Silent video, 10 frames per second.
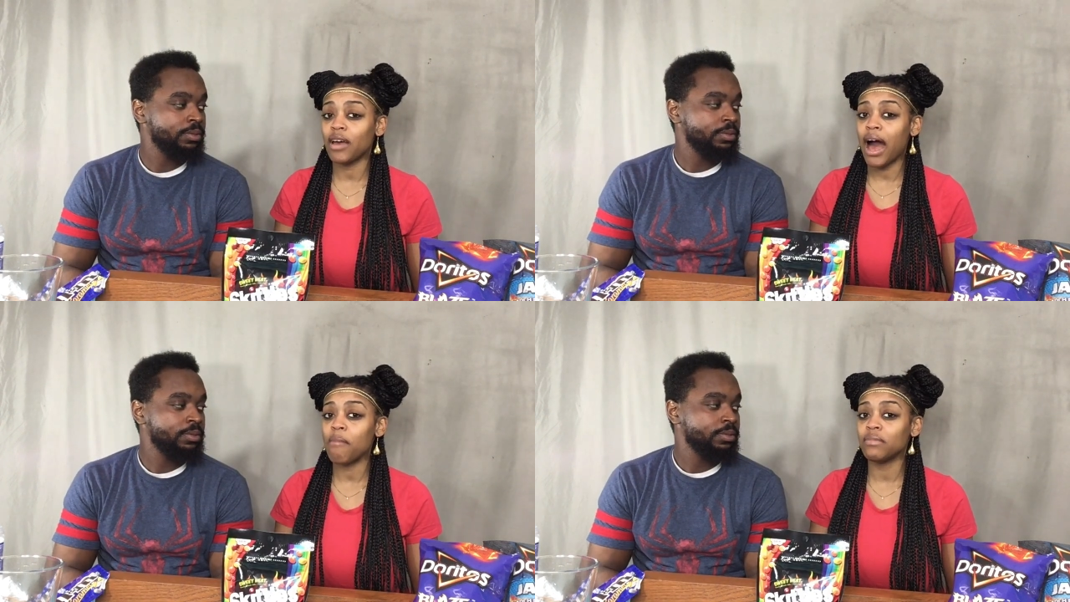
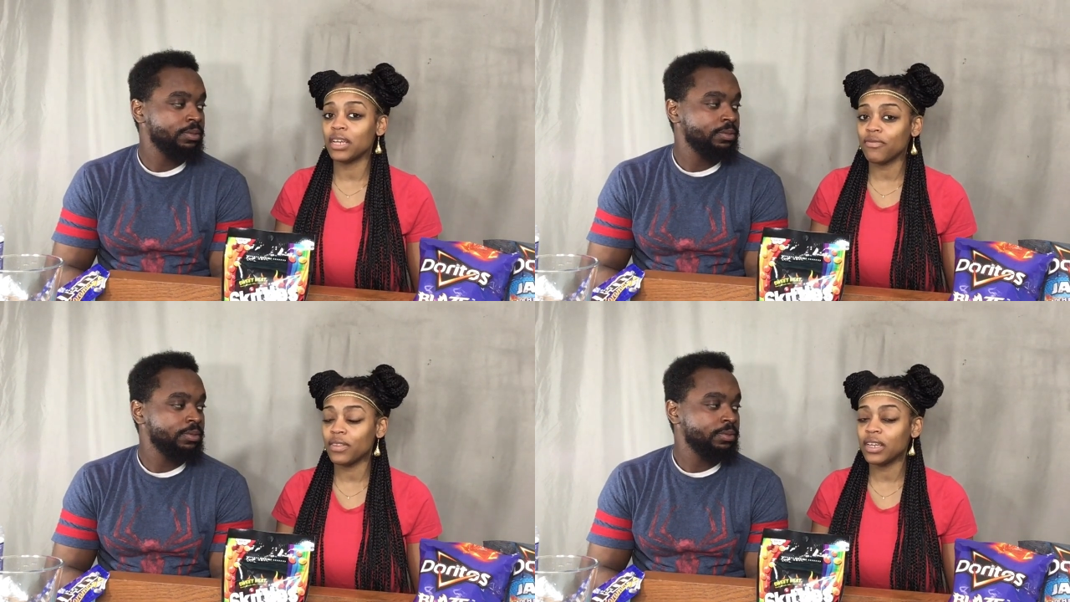Speaker 1: so
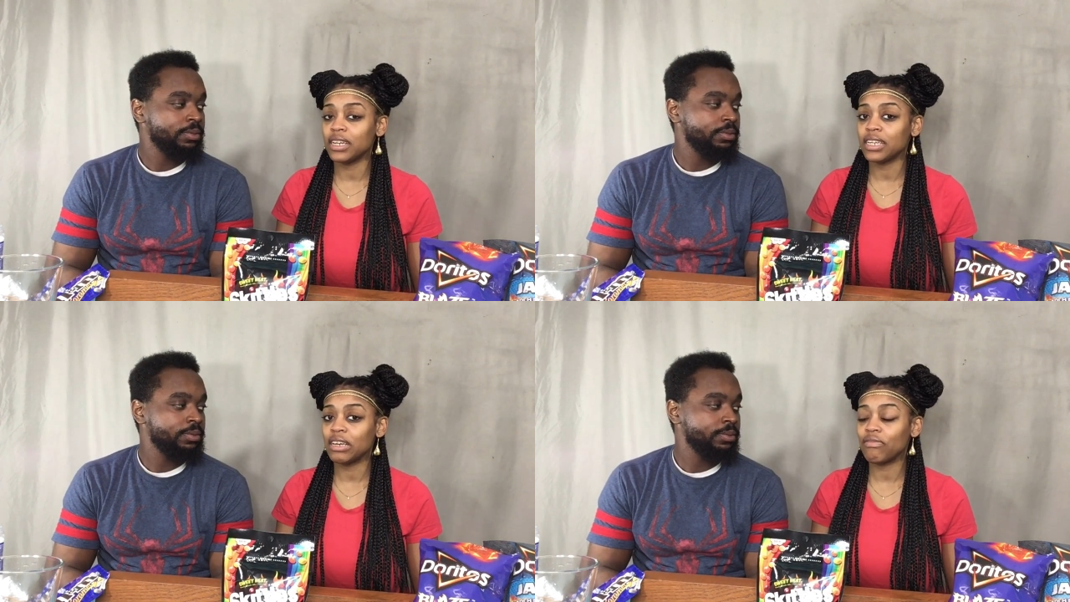I'm definitely
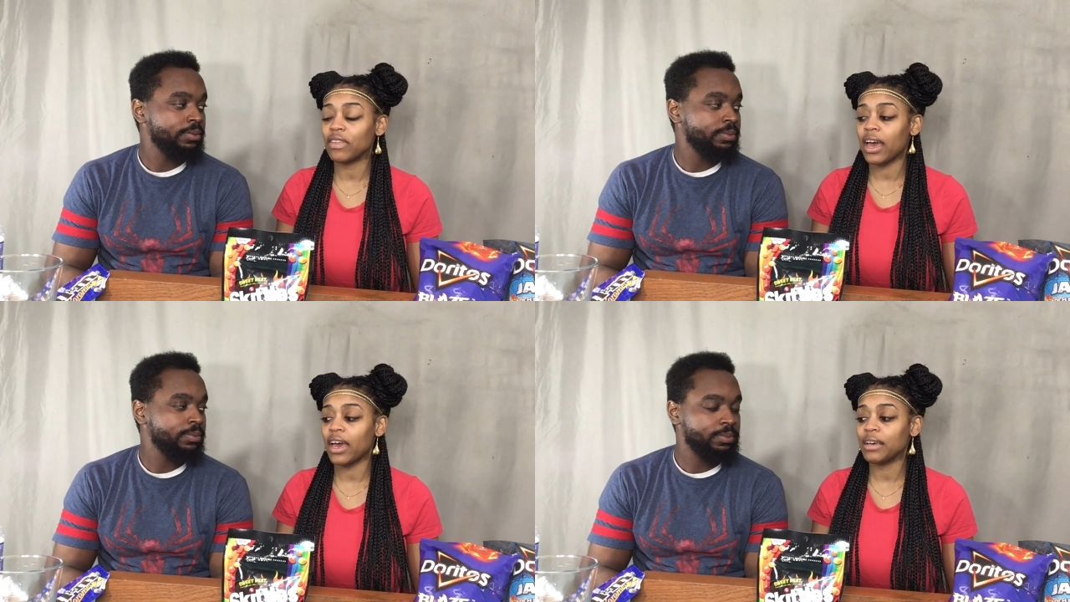gonna
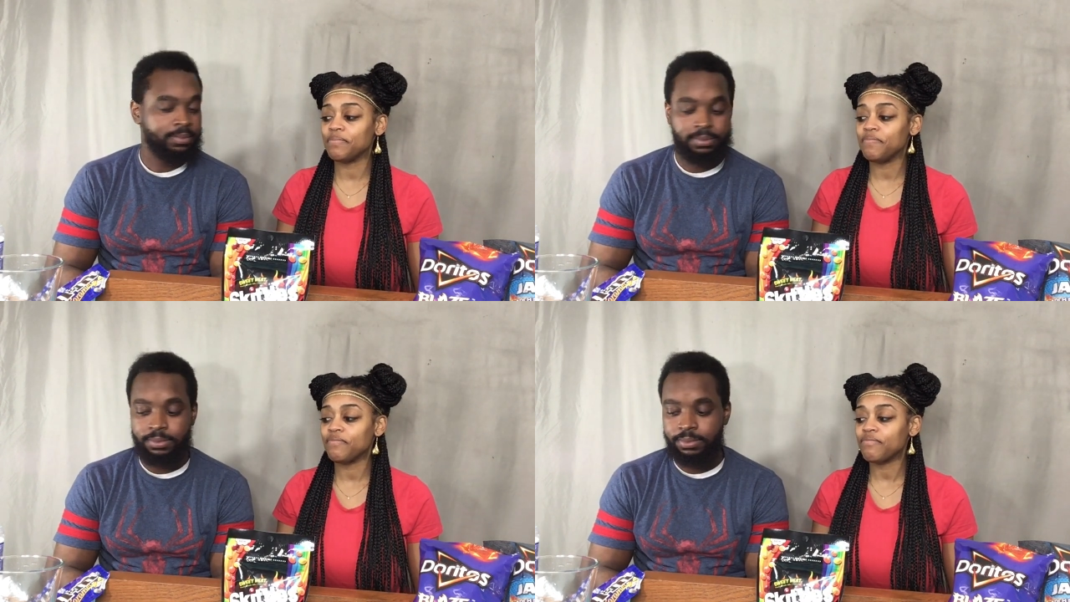give
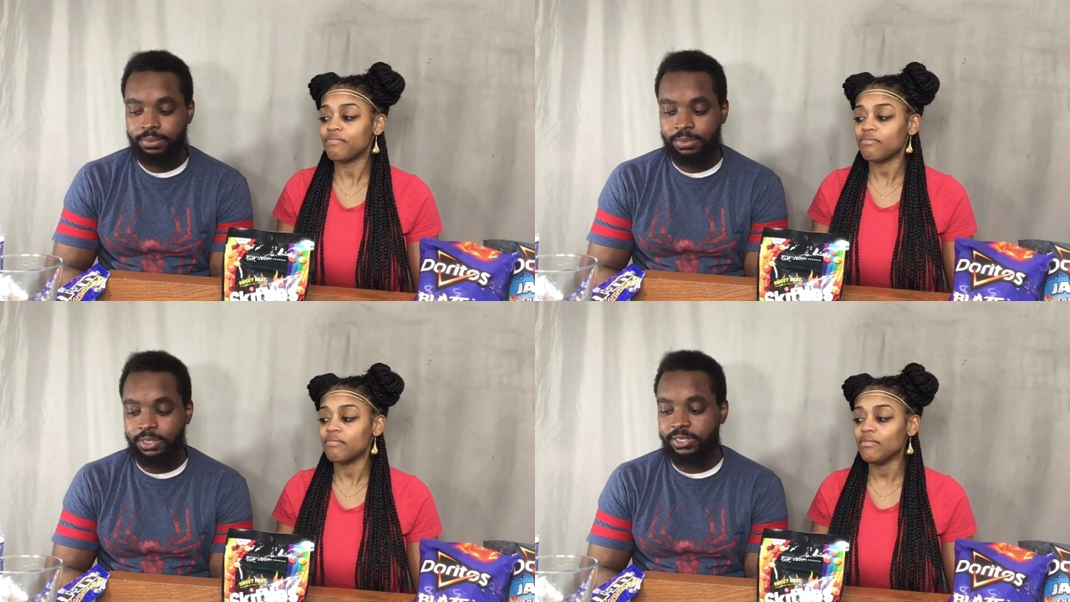that
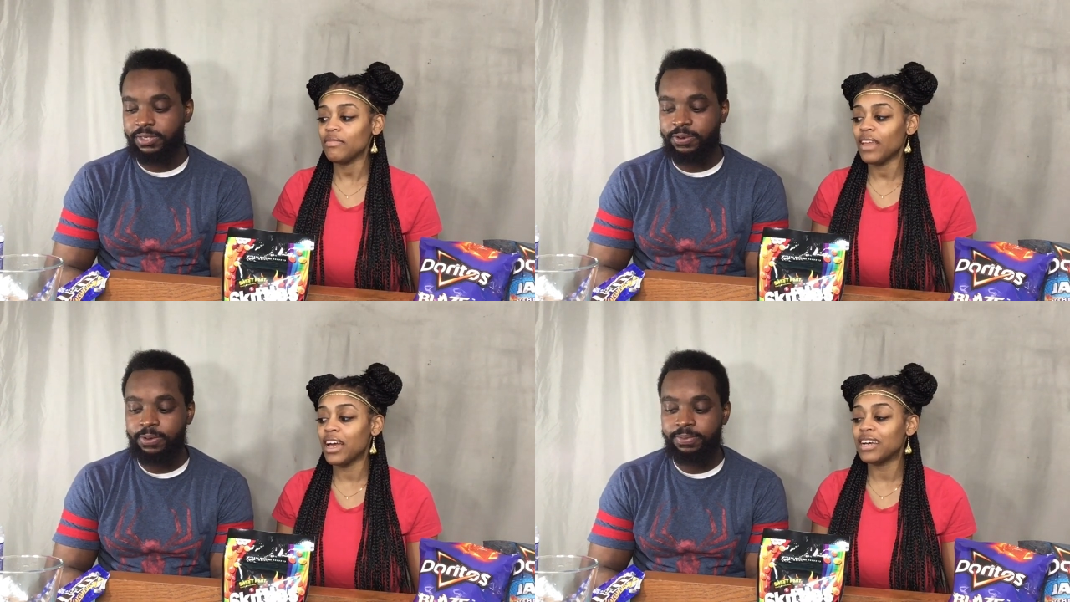
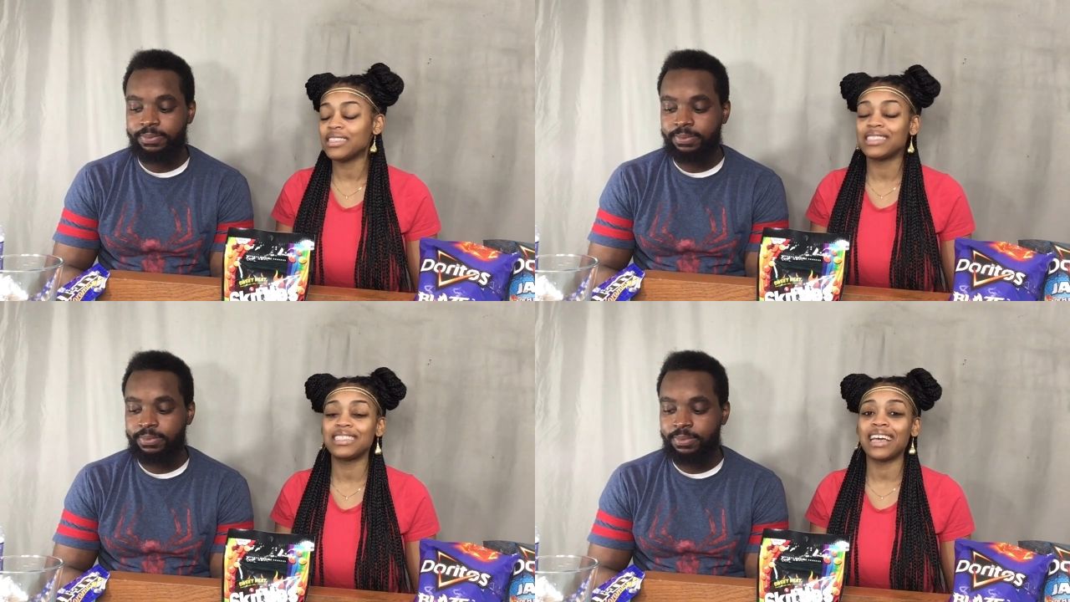zero
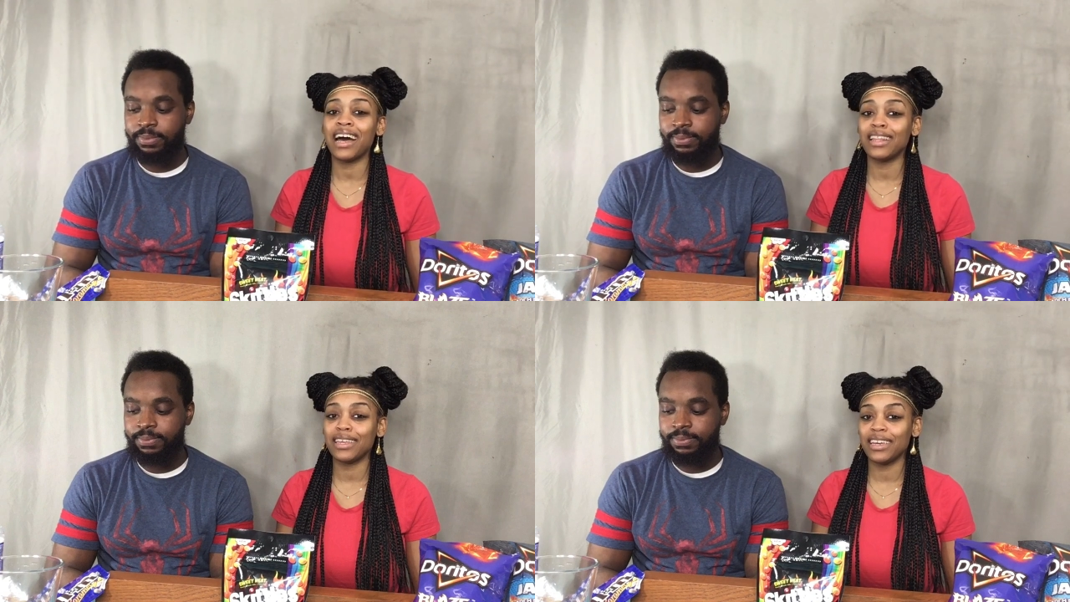a
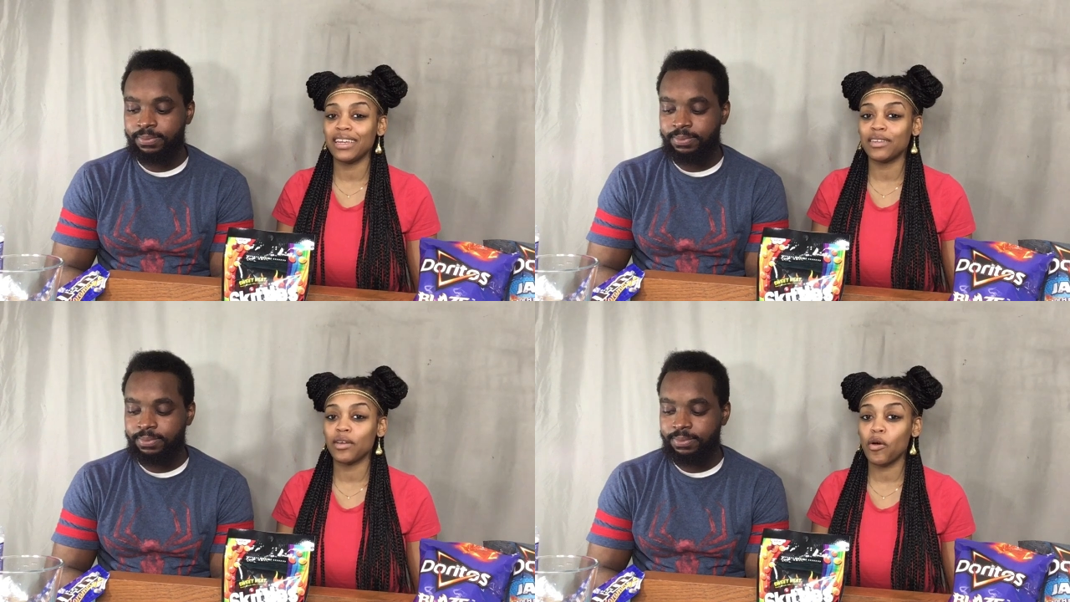
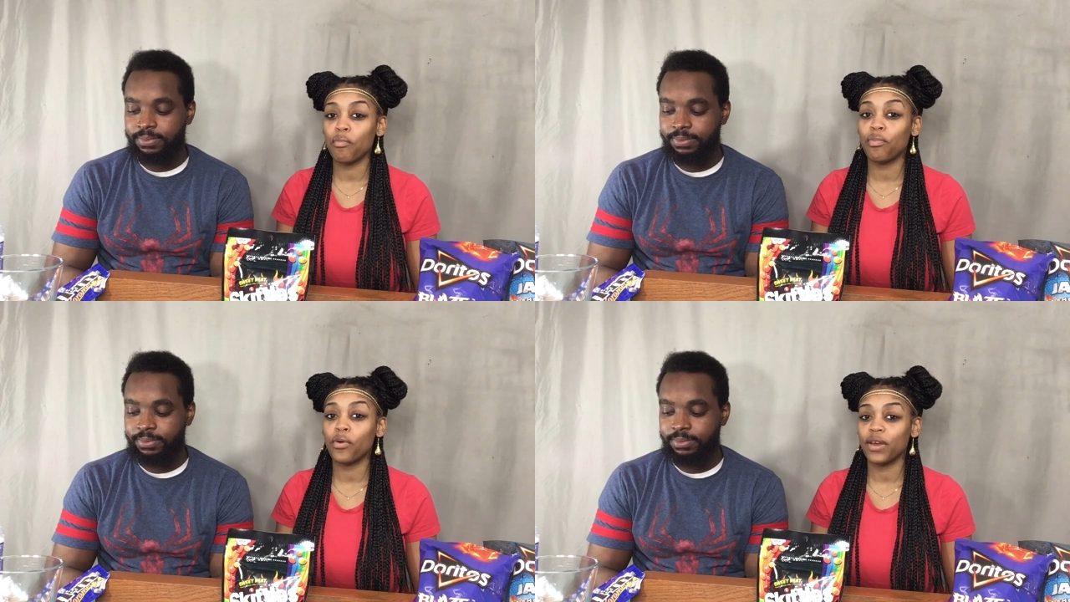solid
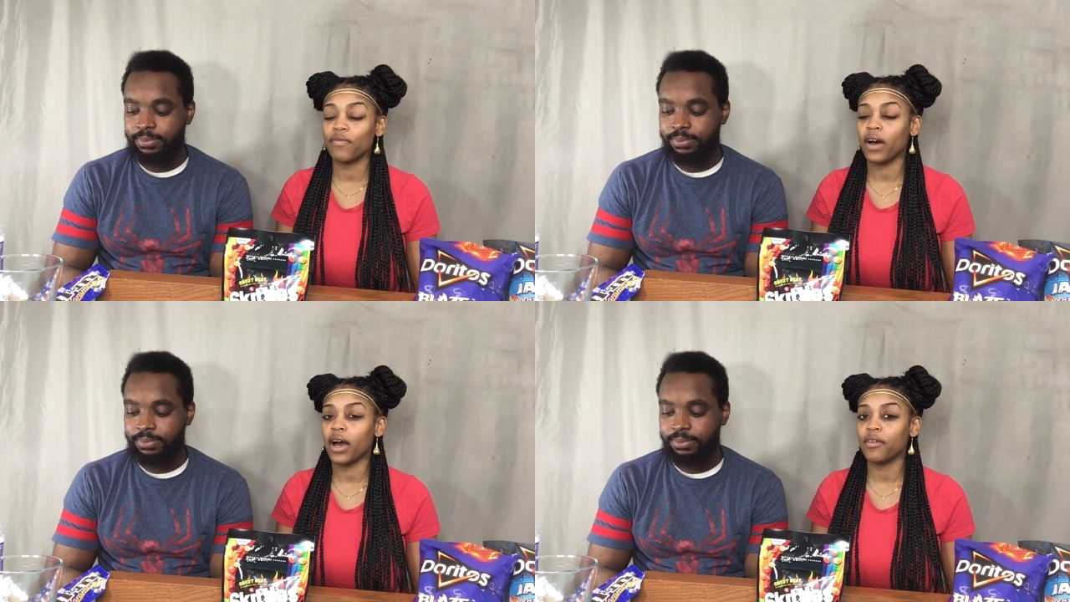
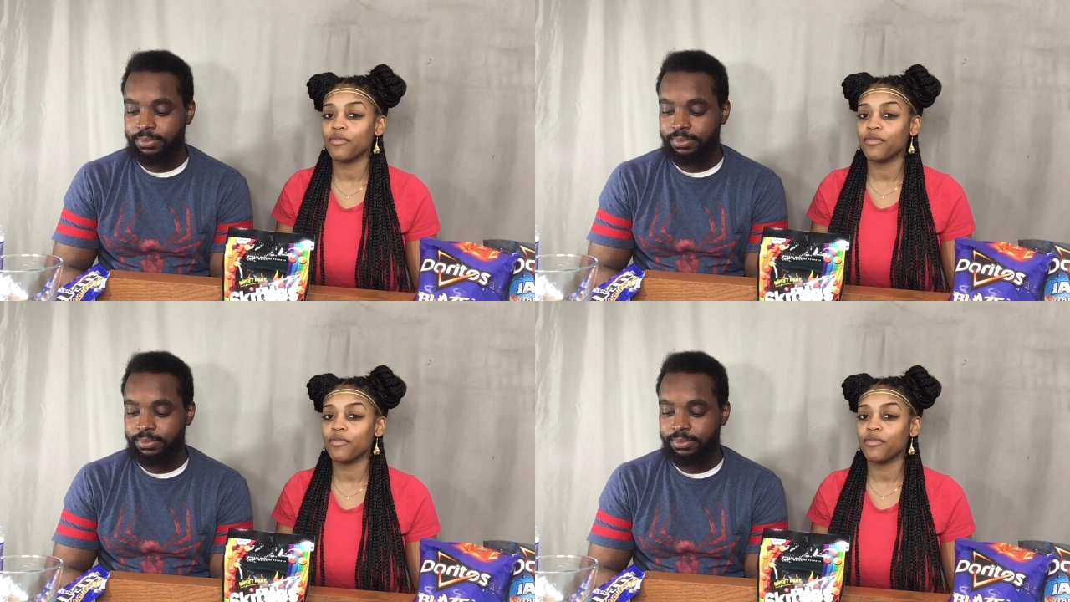0.5.